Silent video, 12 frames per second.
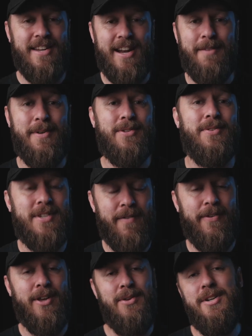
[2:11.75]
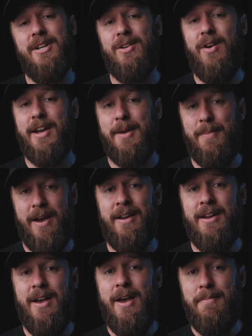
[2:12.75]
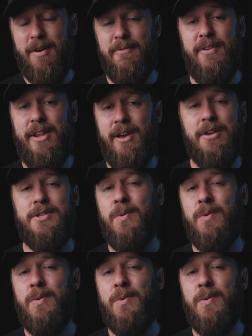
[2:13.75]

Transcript: elements or something you didn't like about my videos.